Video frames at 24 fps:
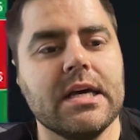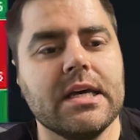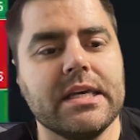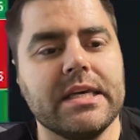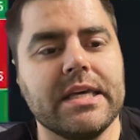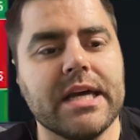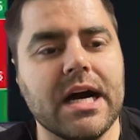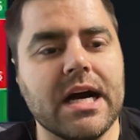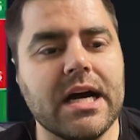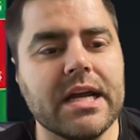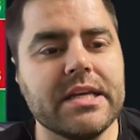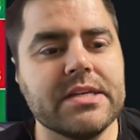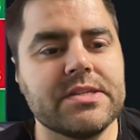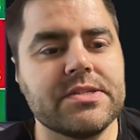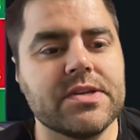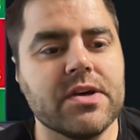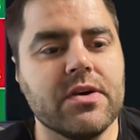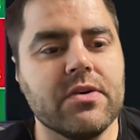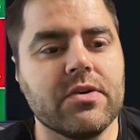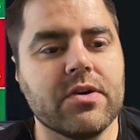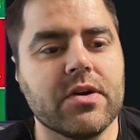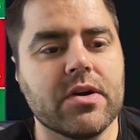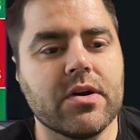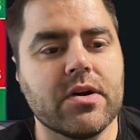Giannis
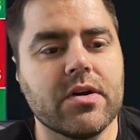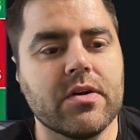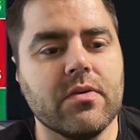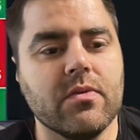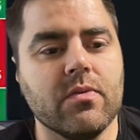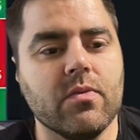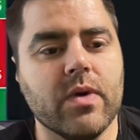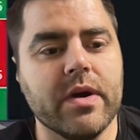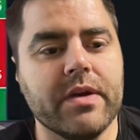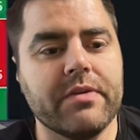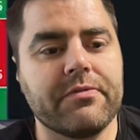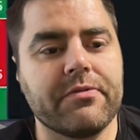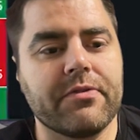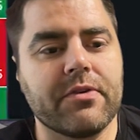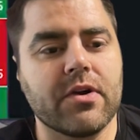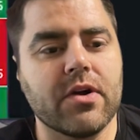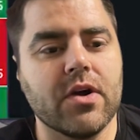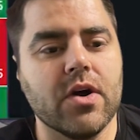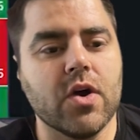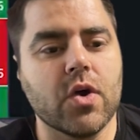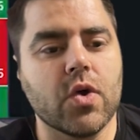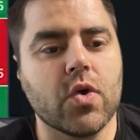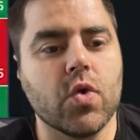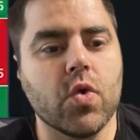owner went for
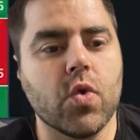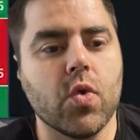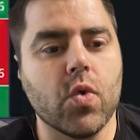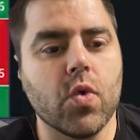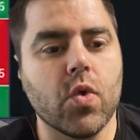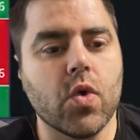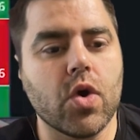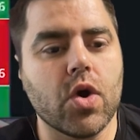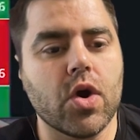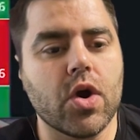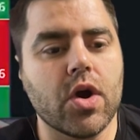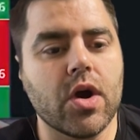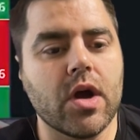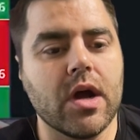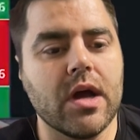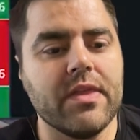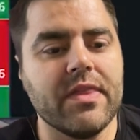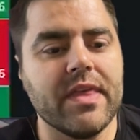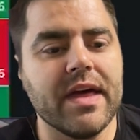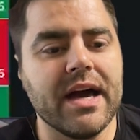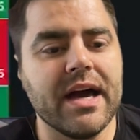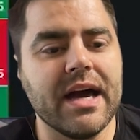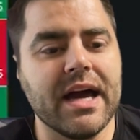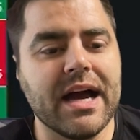a core
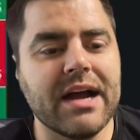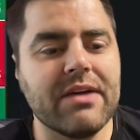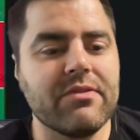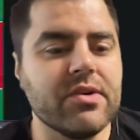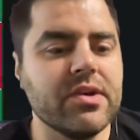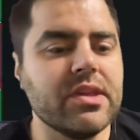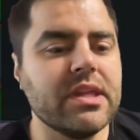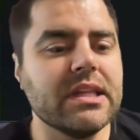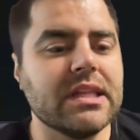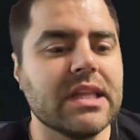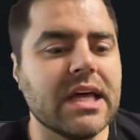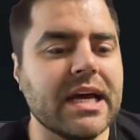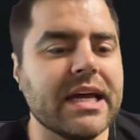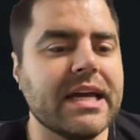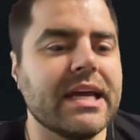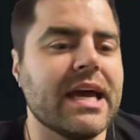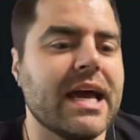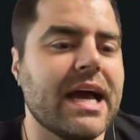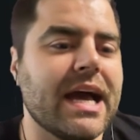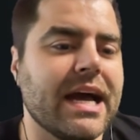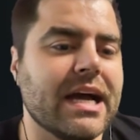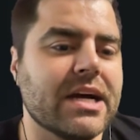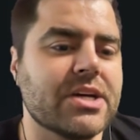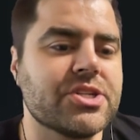that I really like.
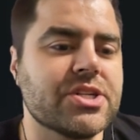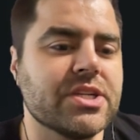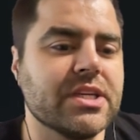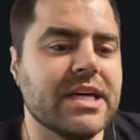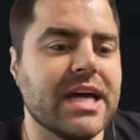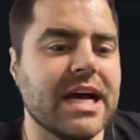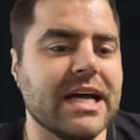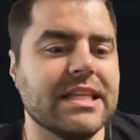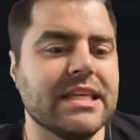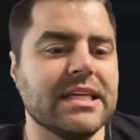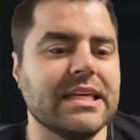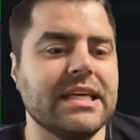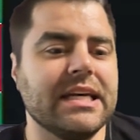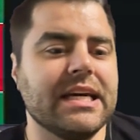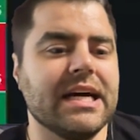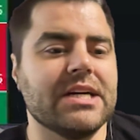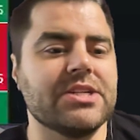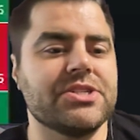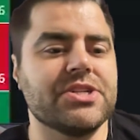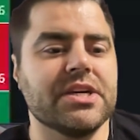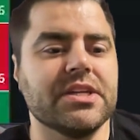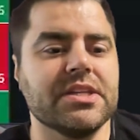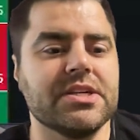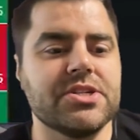Actually, I think he got
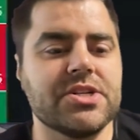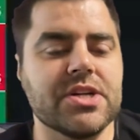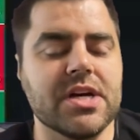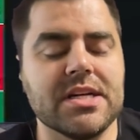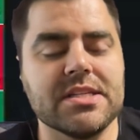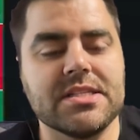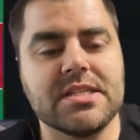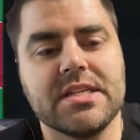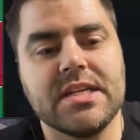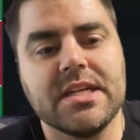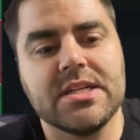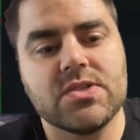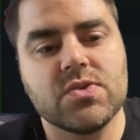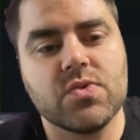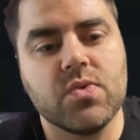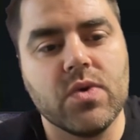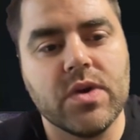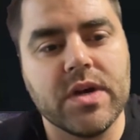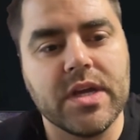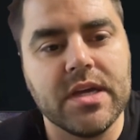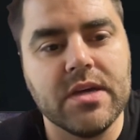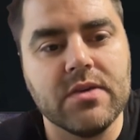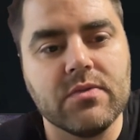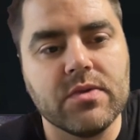Jalen Johnson at
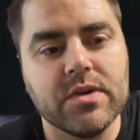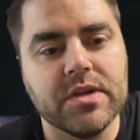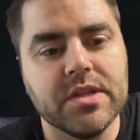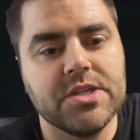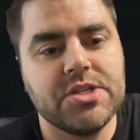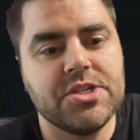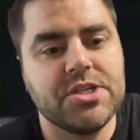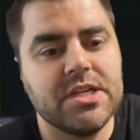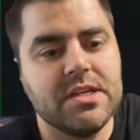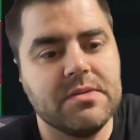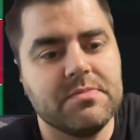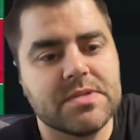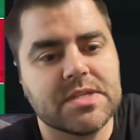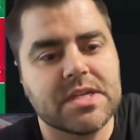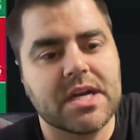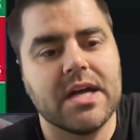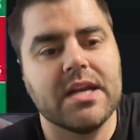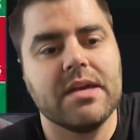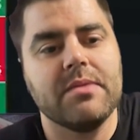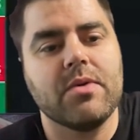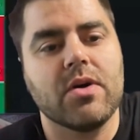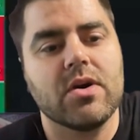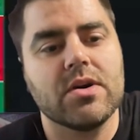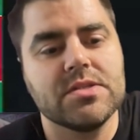20 really cheap.
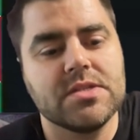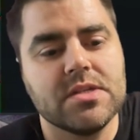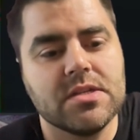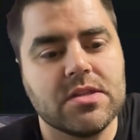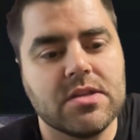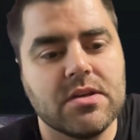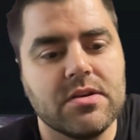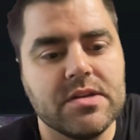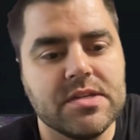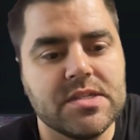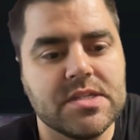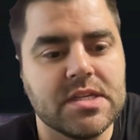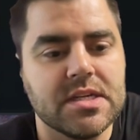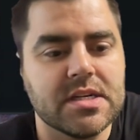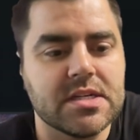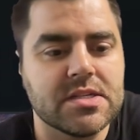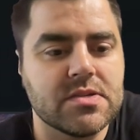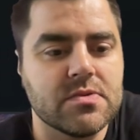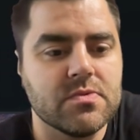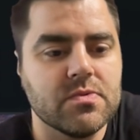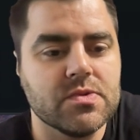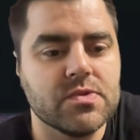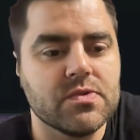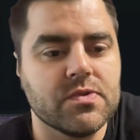Scotty Barnes at 36
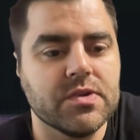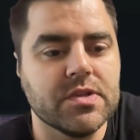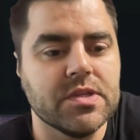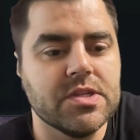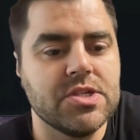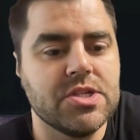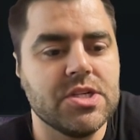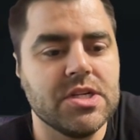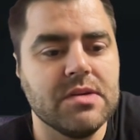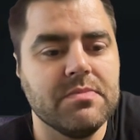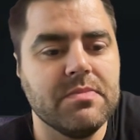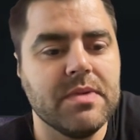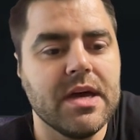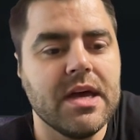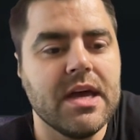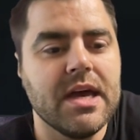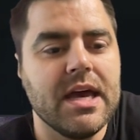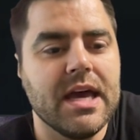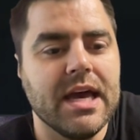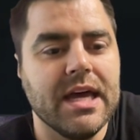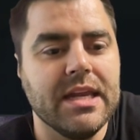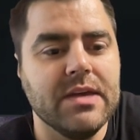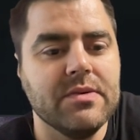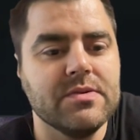was really cheap.
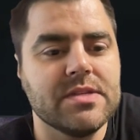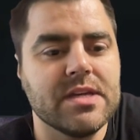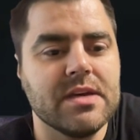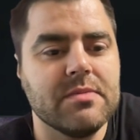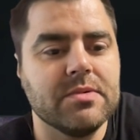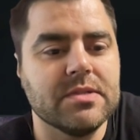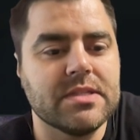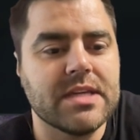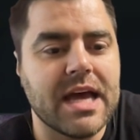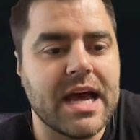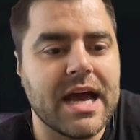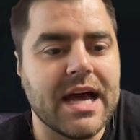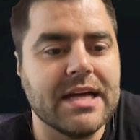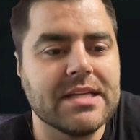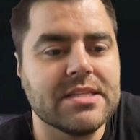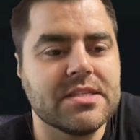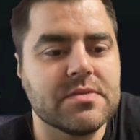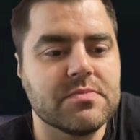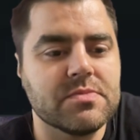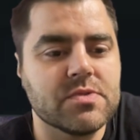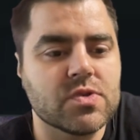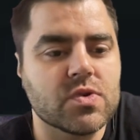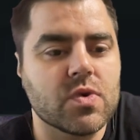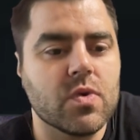And he was able to add
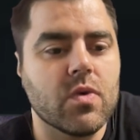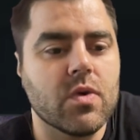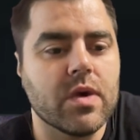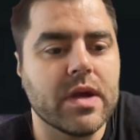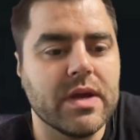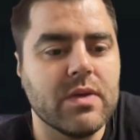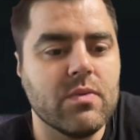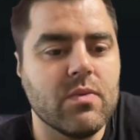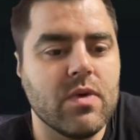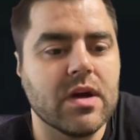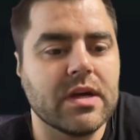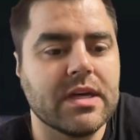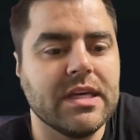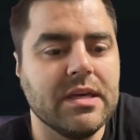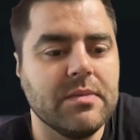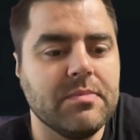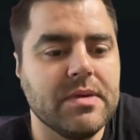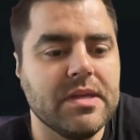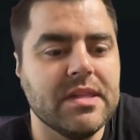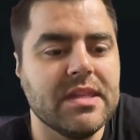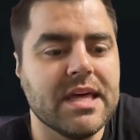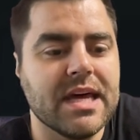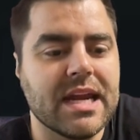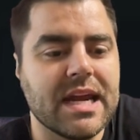some scoring while
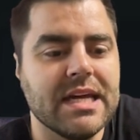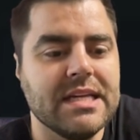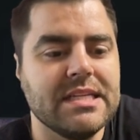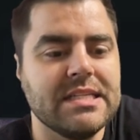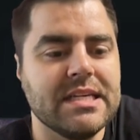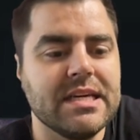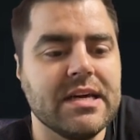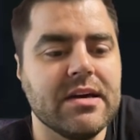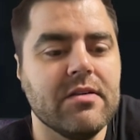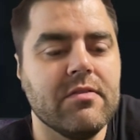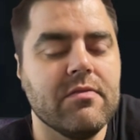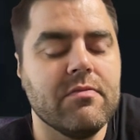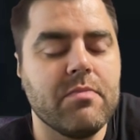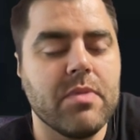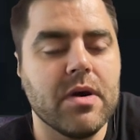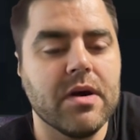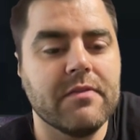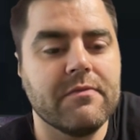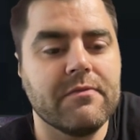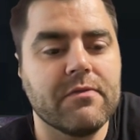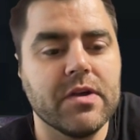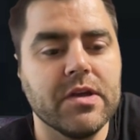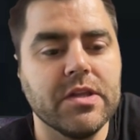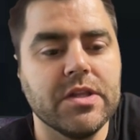keeping that idea of punt
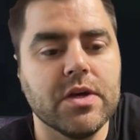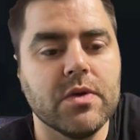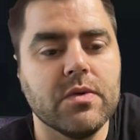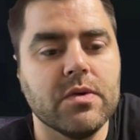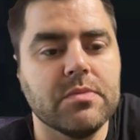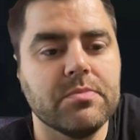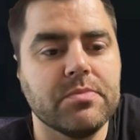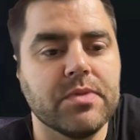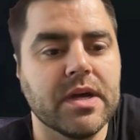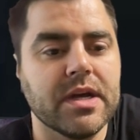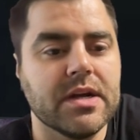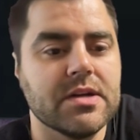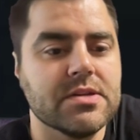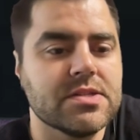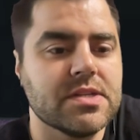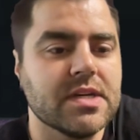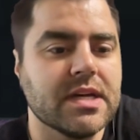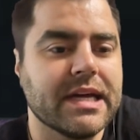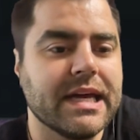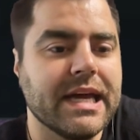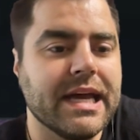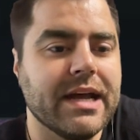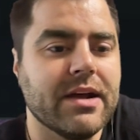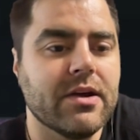free throw with players
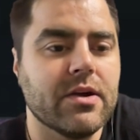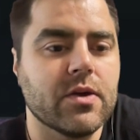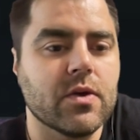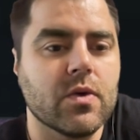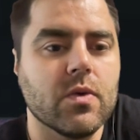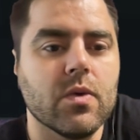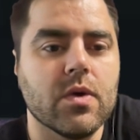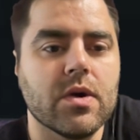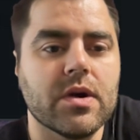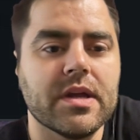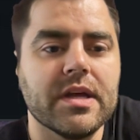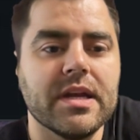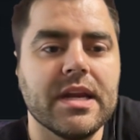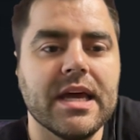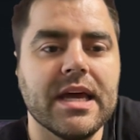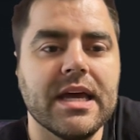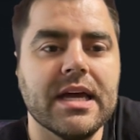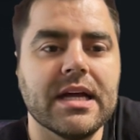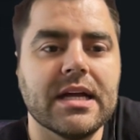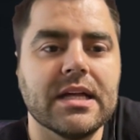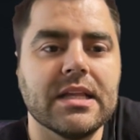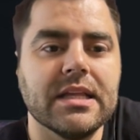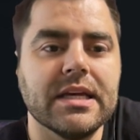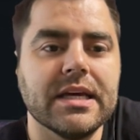like Aaron Gordon
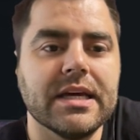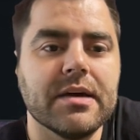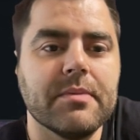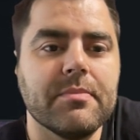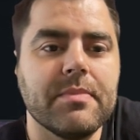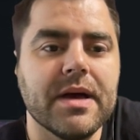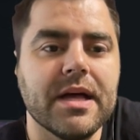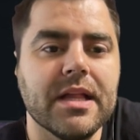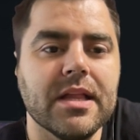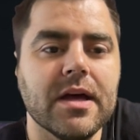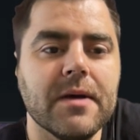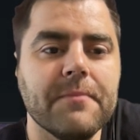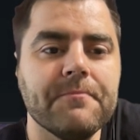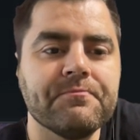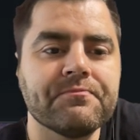and Clint Capella.